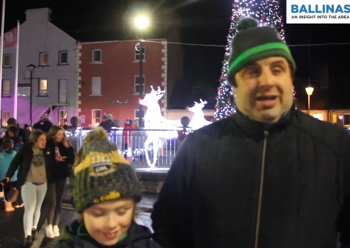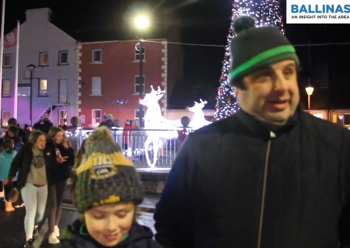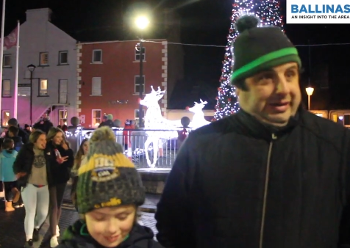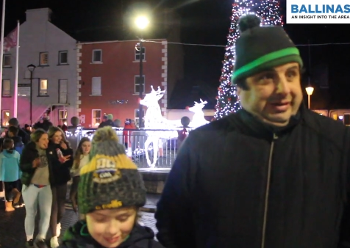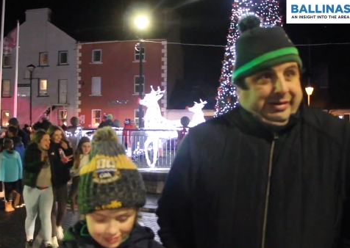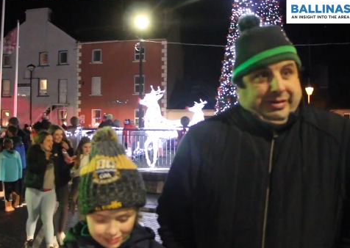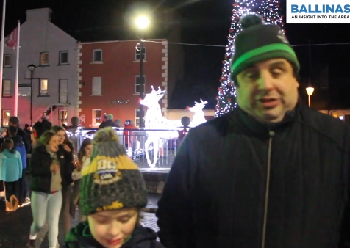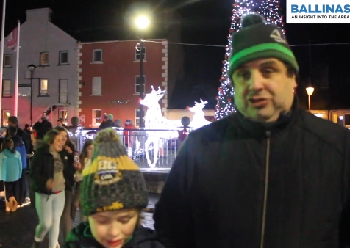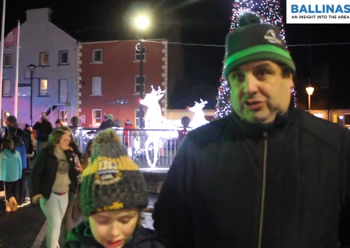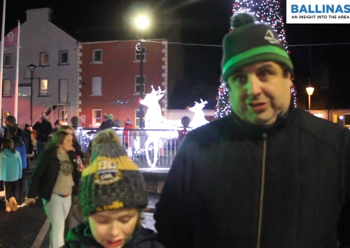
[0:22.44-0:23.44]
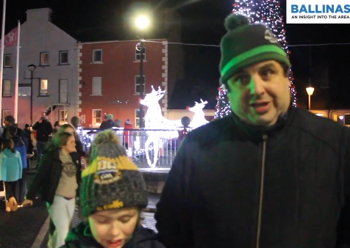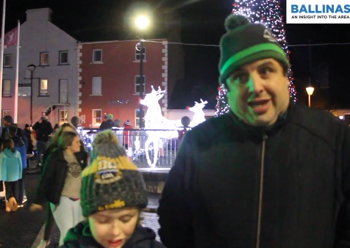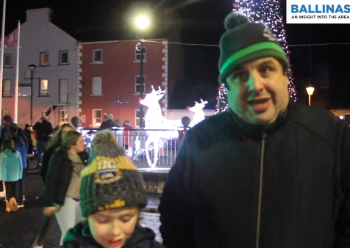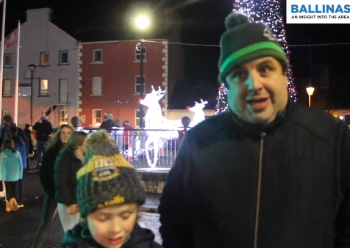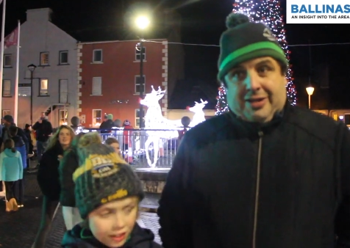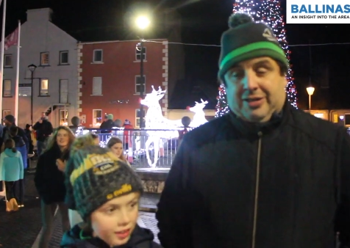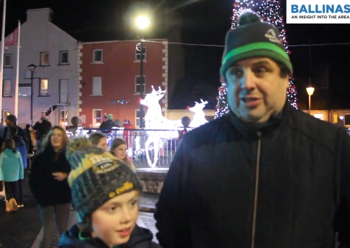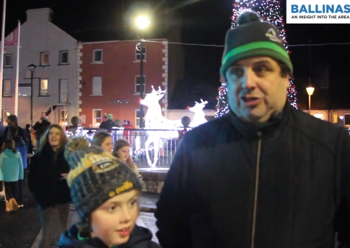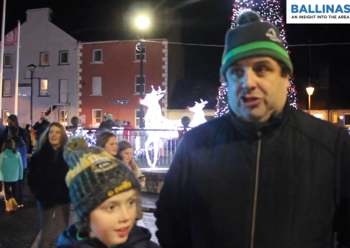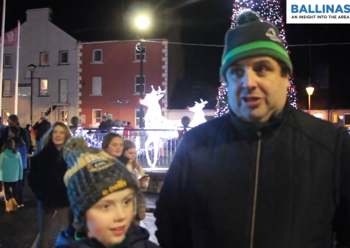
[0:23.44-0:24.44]
Speaker 1: the,
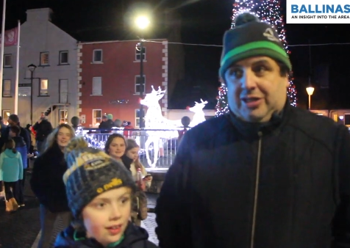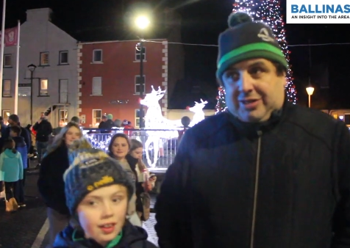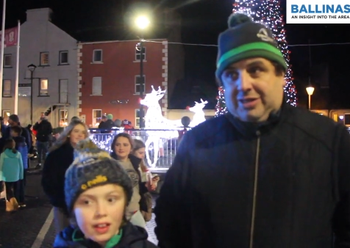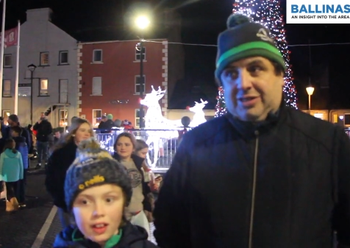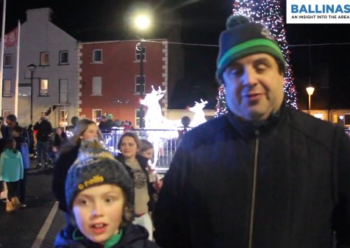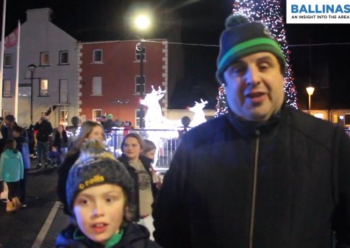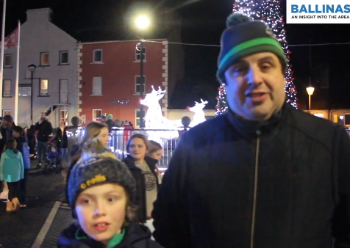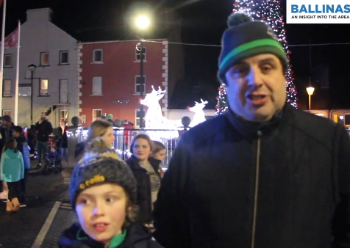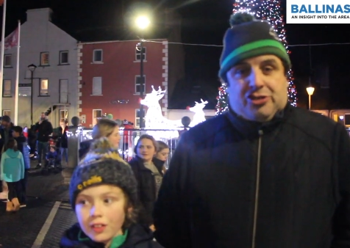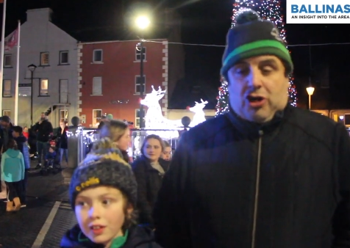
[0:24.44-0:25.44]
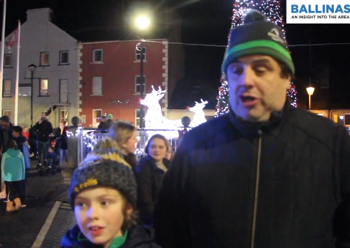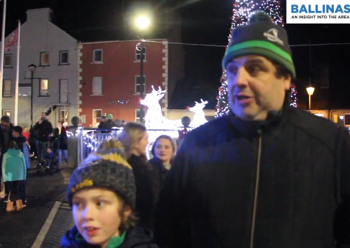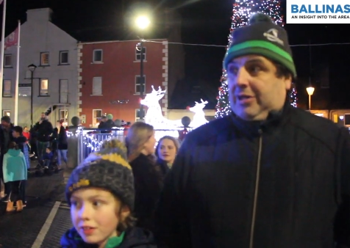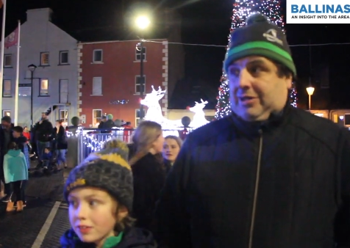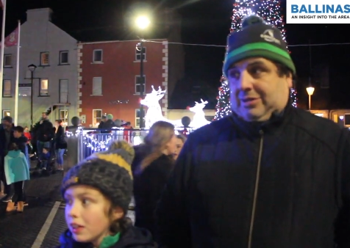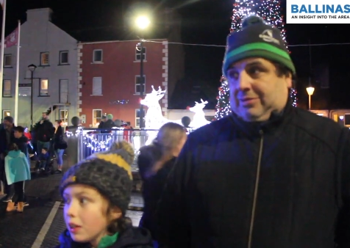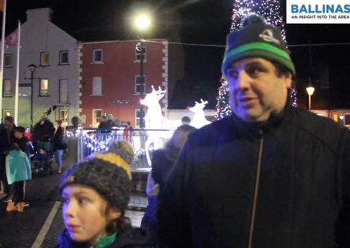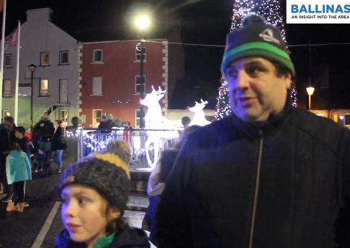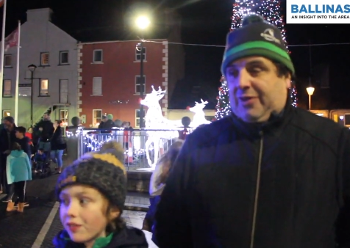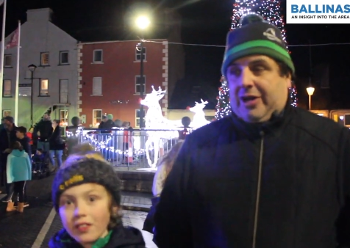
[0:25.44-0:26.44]
the, the vintage run
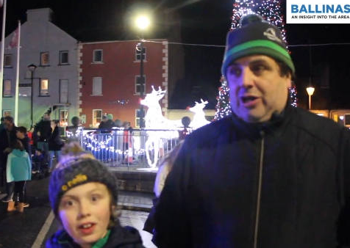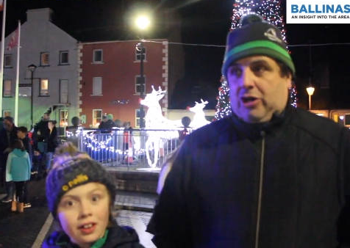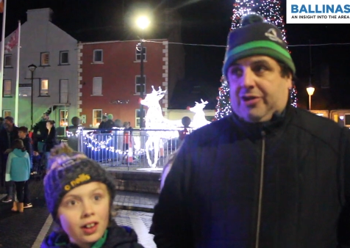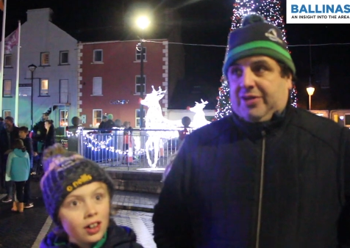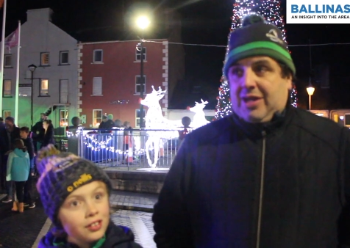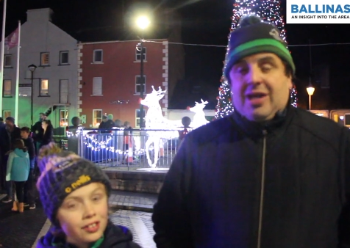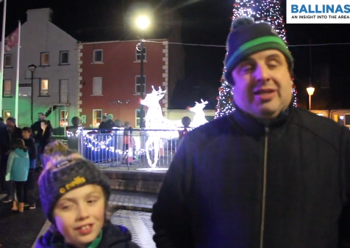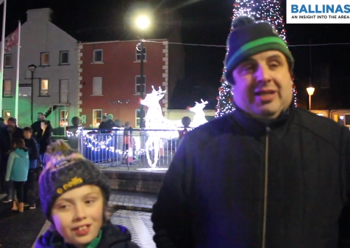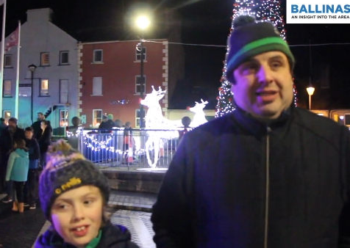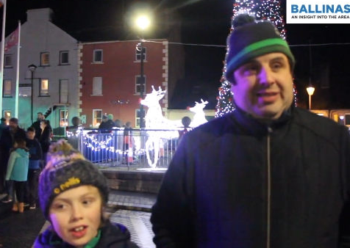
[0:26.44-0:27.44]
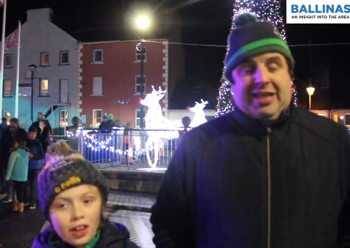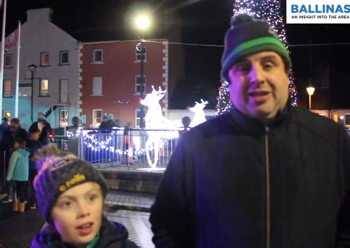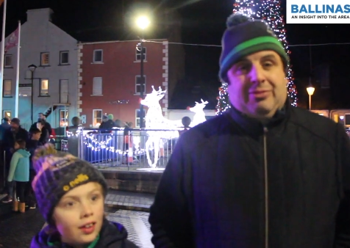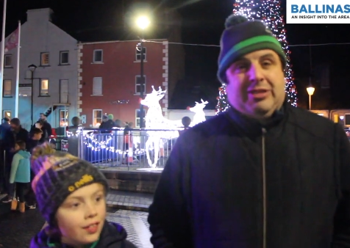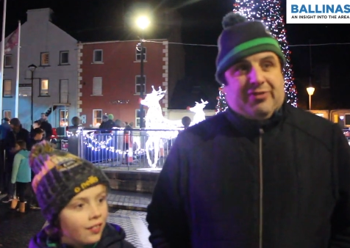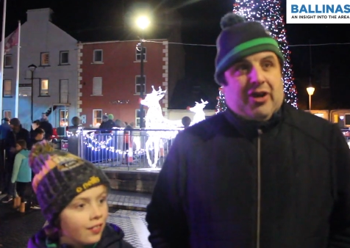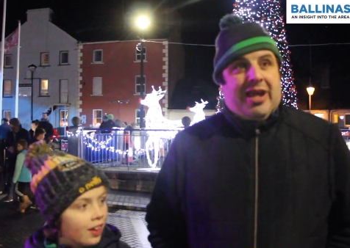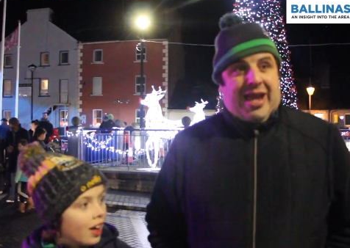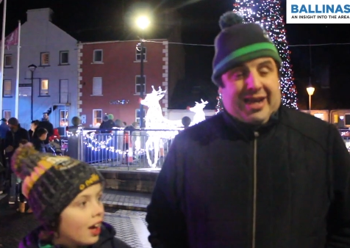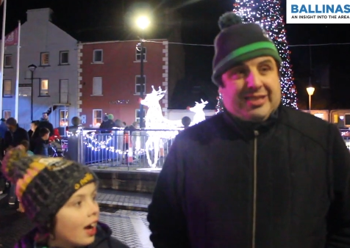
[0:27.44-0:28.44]
was very good. The singing was
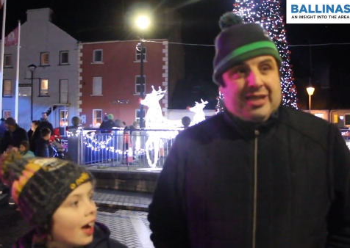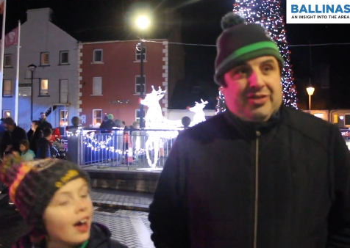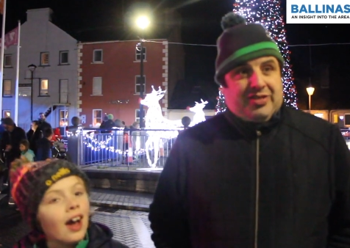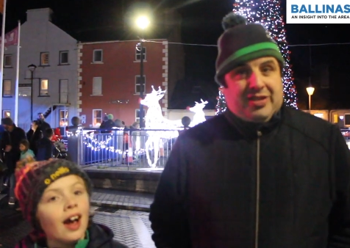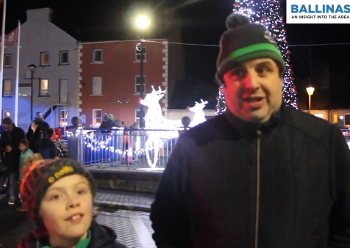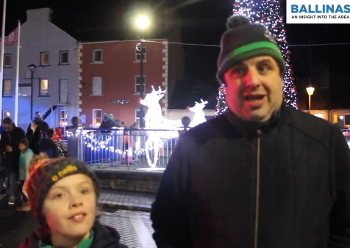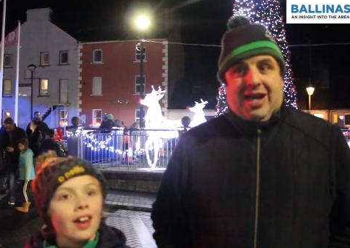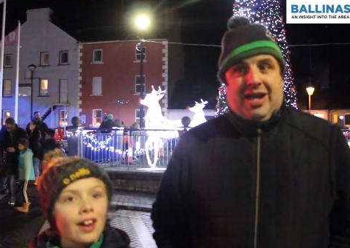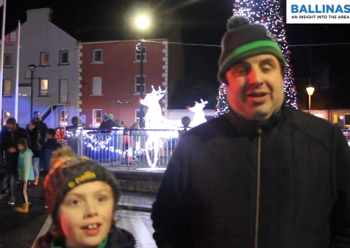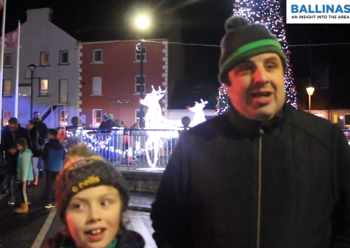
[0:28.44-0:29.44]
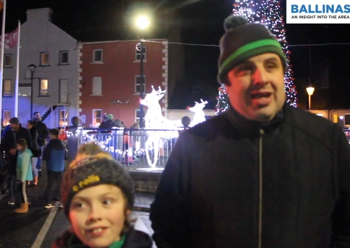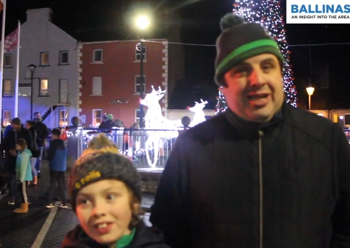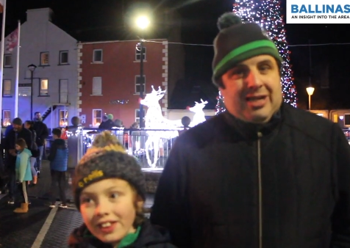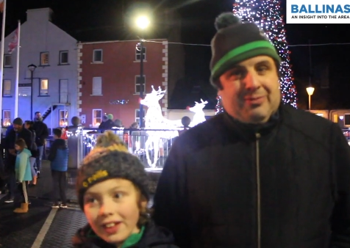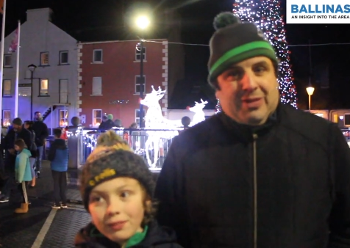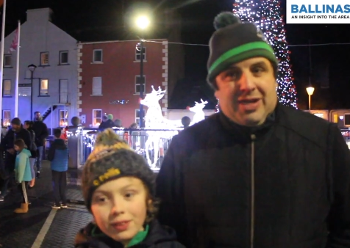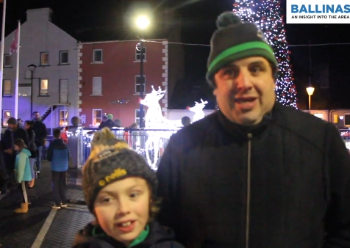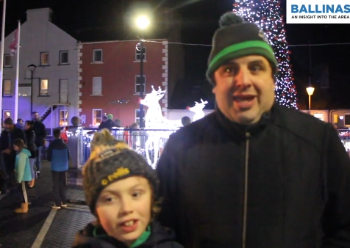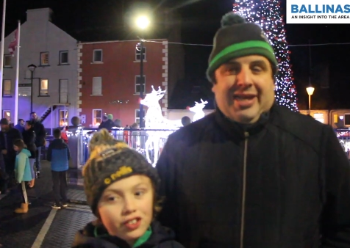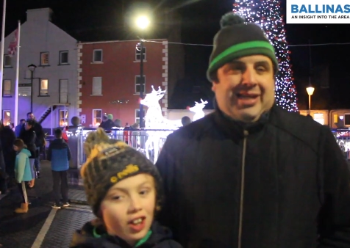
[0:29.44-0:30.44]
very excellent, and it'll,
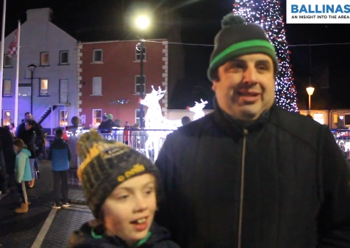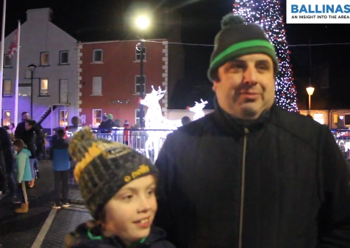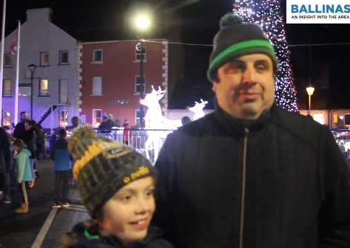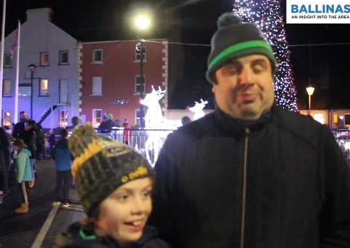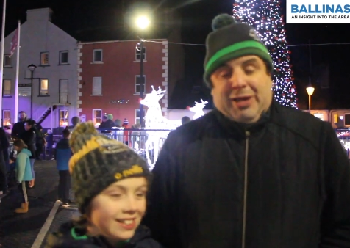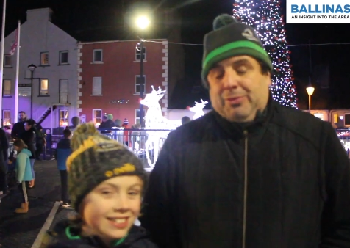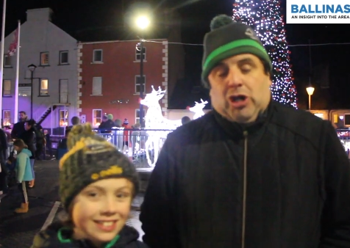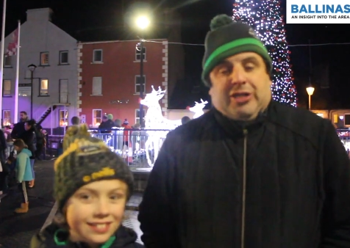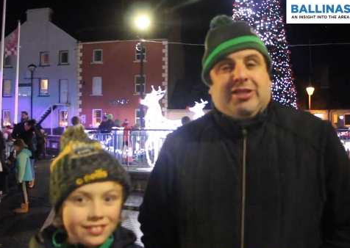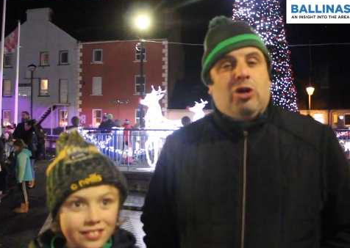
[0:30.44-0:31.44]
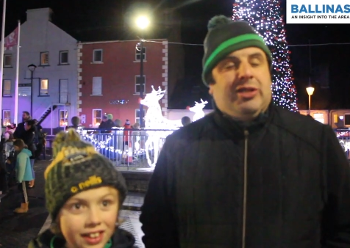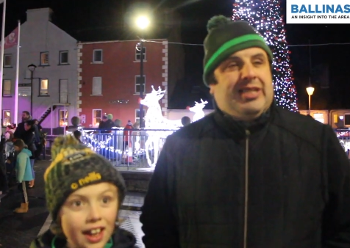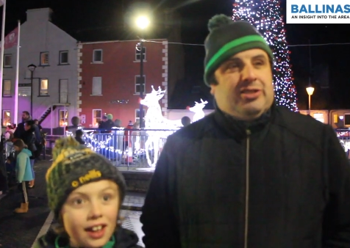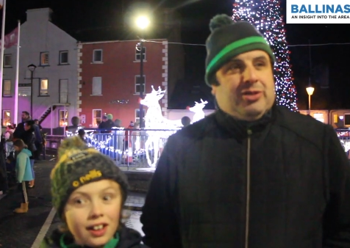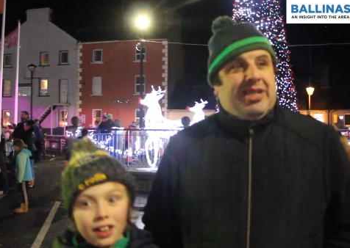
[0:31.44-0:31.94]
it'll bring more schools into